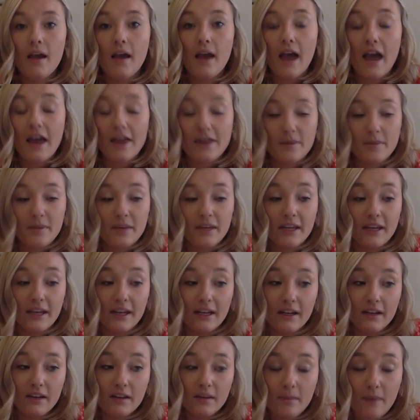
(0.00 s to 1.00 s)
At the
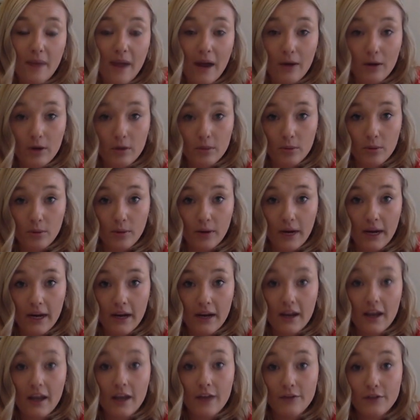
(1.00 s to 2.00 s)
beginning of the PowerPoint,
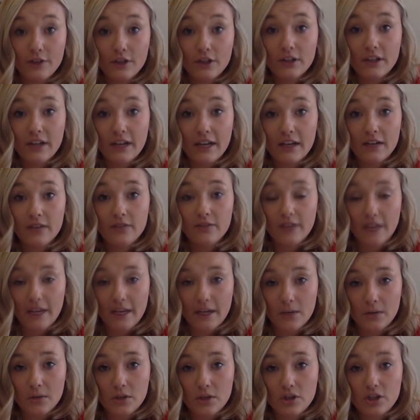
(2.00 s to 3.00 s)
if your native
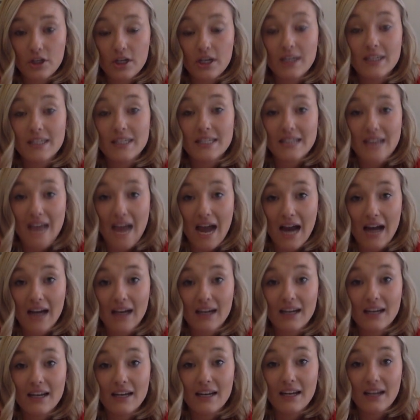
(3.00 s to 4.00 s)
language is not
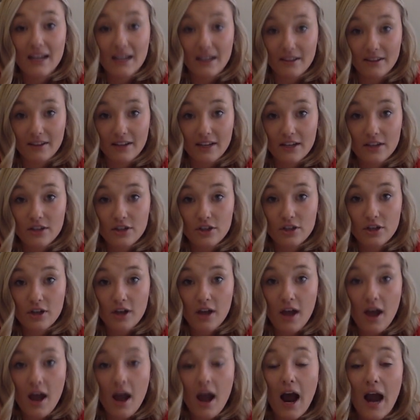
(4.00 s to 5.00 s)
in English,
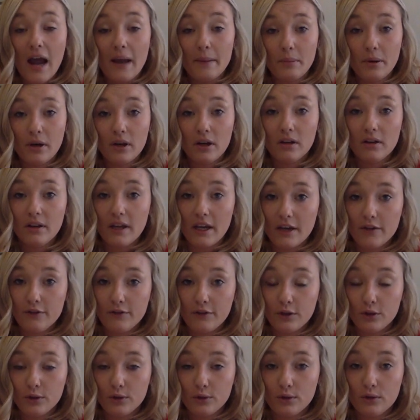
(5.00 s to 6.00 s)
I put a link
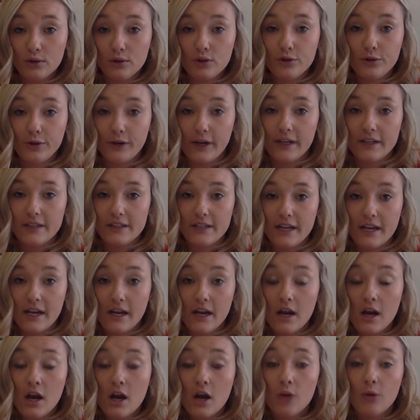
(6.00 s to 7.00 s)
for Google
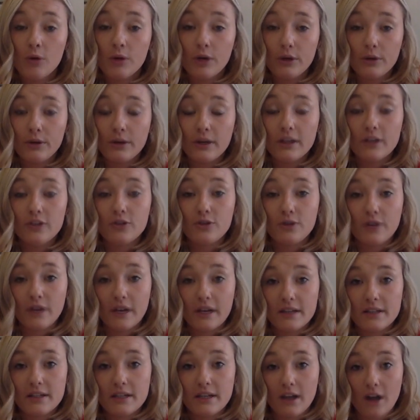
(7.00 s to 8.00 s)
Translate where you can
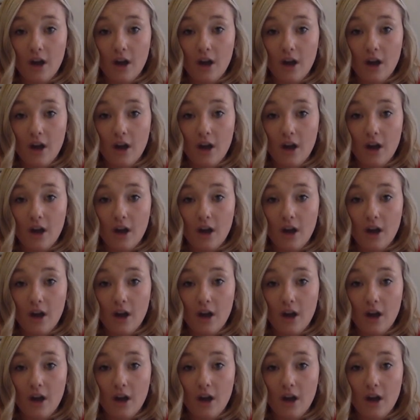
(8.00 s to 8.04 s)
translate